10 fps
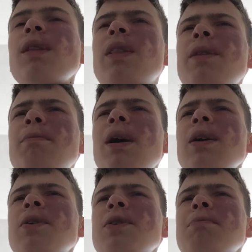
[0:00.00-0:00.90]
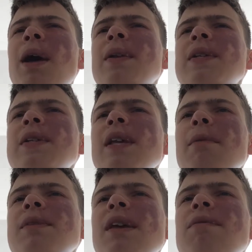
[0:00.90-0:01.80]
The Marcos Mantis
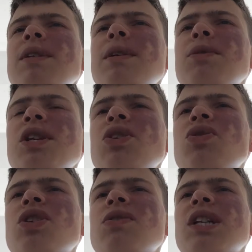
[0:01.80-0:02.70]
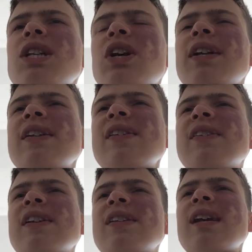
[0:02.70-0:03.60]
M70 was introduced in
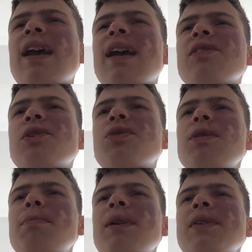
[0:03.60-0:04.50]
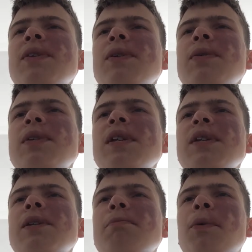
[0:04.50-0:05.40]
1968 as a
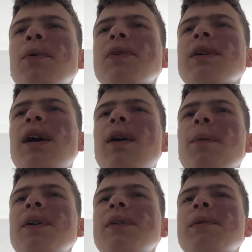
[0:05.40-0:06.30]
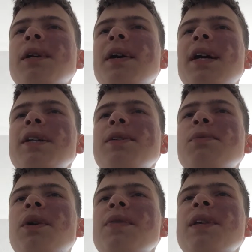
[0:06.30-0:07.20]
2+2-seater sports car, which is regarded
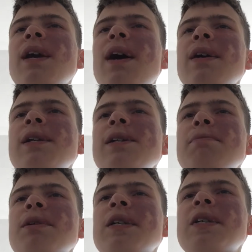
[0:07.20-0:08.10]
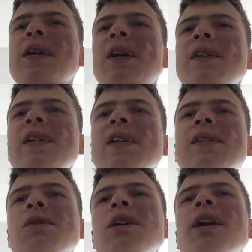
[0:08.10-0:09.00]
as one of the ugliest British cars in
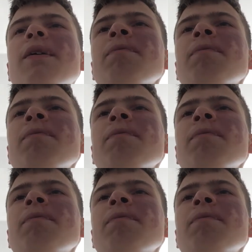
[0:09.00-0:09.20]
history.